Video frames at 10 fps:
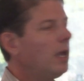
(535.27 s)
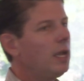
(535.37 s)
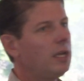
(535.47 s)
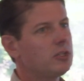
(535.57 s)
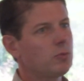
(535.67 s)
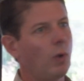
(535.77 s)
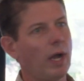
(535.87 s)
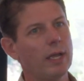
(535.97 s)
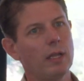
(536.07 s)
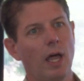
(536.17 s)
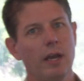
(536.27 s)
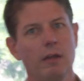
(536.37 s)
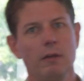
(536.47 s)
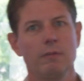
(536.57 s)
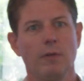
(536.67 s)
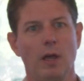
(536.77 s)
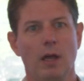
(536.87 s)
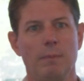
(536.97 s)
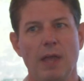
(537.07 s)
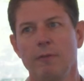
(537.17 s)
It's why a lot of
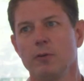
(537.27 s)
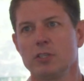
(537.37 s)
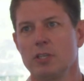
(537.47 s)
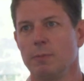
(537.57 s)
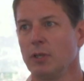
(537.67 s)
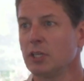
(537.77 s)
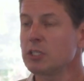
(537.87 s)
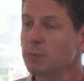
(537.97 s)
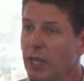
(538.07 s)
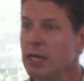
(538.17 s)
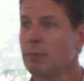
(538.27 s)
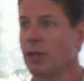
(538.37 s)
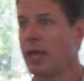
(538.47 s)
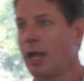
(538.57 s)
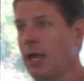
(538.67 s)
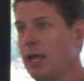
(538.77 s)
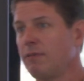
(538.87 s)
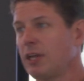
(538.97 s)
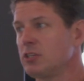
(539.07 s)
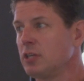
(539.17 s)
efforts to build explainable AI
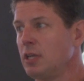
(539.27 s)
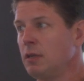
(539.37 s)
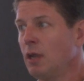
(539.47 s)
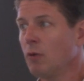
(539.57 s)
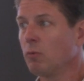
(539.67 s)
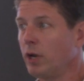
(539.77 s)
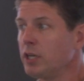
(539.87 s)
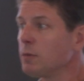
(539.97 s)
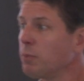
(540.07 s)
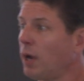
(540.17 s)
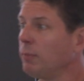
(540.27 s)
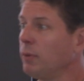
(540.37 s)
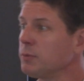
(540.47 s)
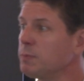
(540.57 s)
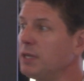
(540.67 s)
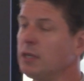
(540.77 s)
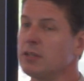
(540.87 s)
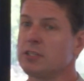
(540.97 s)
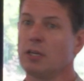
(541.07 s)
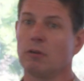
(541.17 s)
have actually run into problems,
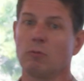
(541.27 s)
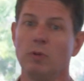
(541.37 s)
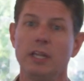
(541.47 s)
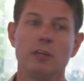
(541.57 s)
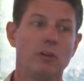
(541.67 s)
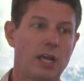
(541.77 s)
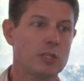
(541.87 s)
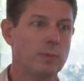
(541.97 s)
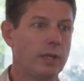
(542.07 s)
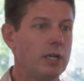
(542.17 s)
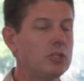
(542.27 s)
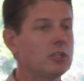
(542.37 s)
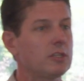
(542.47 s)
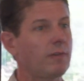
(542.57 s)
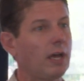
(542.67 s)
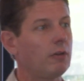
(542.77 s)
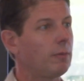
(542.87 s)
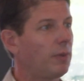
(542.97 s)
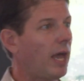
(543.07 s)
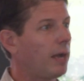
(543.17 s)
because they're really good explanations of how
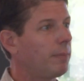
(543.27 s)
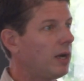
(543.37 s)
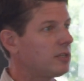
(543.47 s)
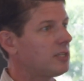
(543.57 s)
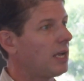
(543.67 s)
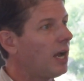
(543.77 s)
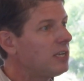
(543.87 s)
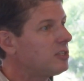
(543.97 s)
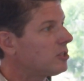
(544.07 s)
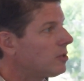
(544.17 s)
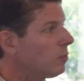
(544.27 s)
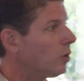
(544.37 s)
the black box AI system